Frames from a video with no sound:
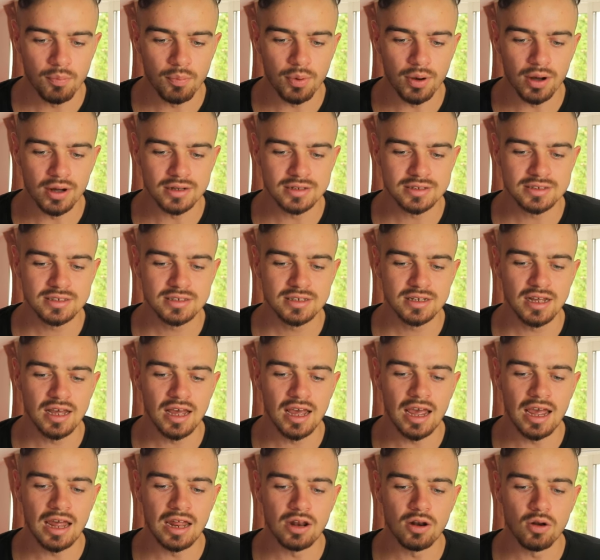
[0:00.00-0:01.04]
but
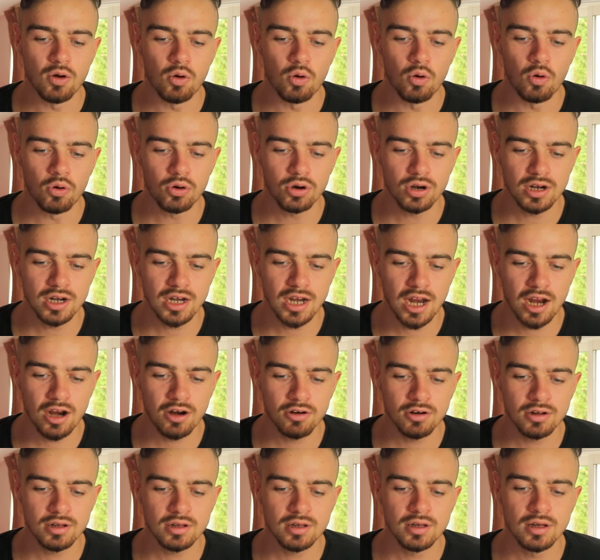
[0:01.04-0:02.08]
an
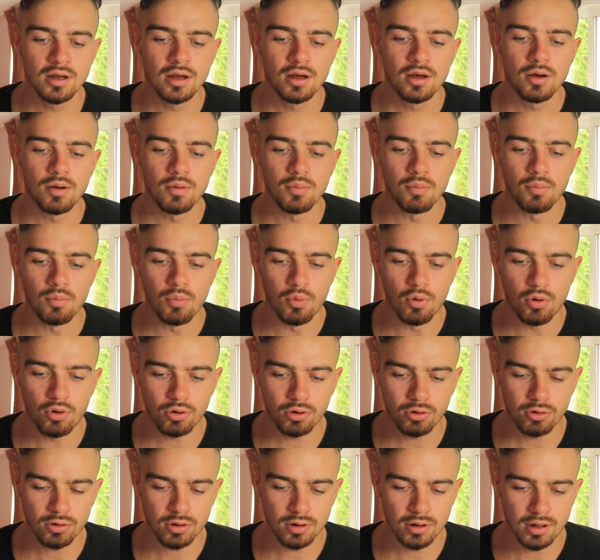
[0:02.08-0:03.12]
ordinary
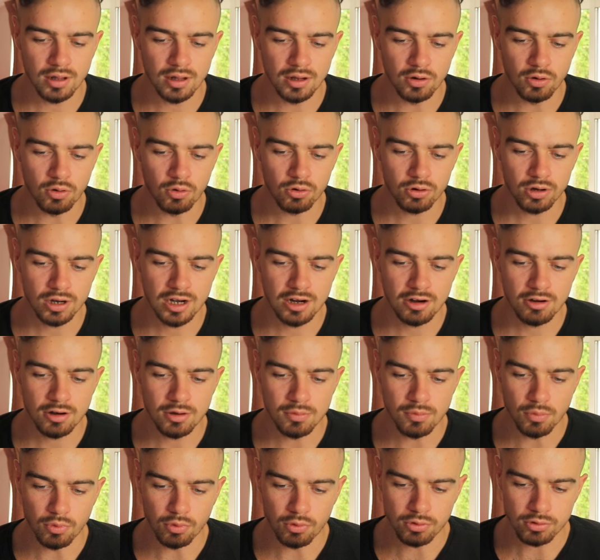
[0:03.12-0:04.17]
more an
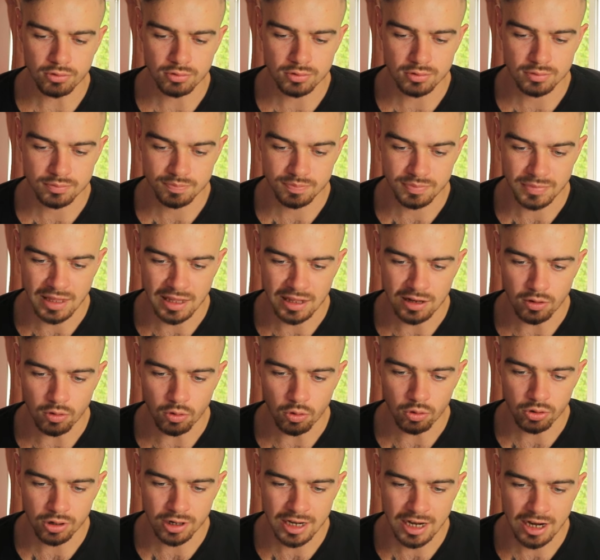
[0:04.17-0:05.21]
ordinary more an
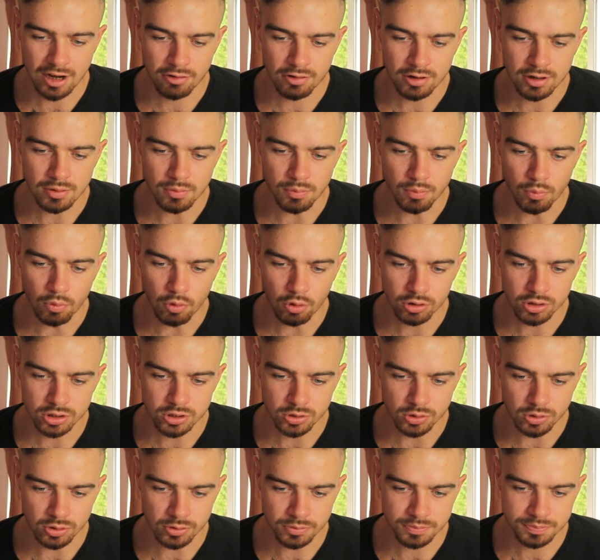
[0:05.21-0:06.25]
ordinary
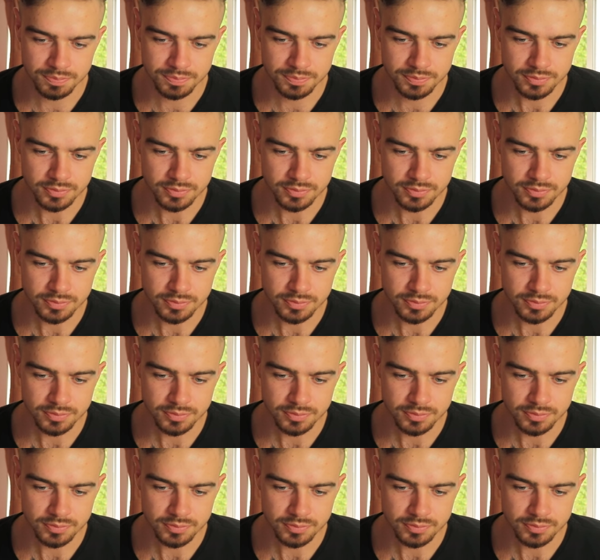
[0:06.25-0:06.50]
mortal